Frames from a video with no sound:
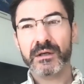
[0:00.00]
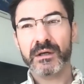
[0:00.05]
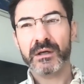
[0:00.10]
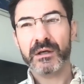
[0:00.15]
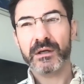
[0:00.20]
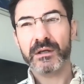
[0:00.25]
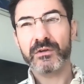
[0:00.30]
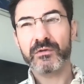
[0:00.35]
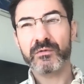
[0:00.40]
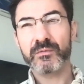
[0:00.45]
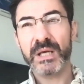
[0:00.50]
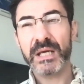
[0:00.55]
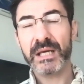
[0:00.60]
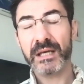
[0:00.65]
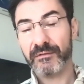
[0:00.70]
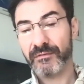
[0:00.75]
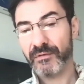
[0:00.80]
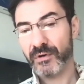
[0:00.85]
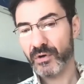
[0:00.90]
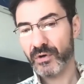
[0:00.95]
You may
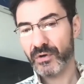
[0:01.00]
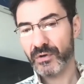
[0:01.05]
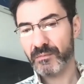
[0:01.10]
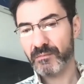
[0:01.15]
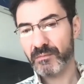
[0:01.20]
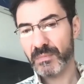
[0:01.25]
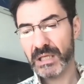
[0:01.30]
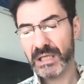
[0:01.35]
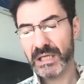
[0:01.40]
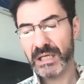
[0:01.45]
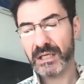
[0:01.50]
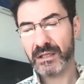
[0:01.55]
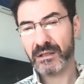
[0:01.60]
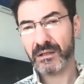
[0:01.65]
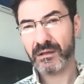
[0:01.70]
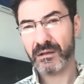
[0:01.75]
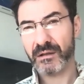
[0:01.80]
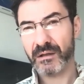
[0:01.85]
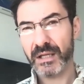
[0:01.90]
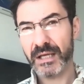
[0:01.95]
have heard me
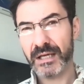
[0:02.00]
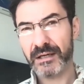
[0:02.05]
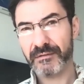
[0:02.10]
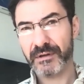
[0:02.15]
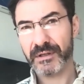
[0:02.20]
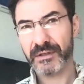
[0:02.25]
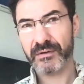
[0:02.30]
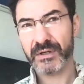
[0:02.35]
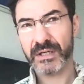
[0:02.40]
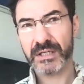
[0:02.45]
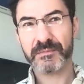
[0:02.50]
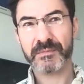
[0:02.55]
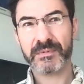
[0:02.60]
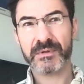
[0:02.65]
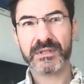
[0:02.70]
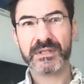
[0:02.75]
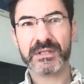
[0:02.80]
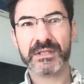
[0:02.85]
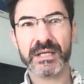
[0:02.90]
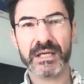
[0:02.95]
and a lot of other
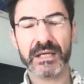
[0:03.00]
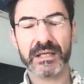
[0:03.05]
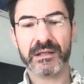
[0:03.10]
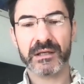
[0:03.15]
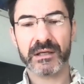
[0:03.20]
experts say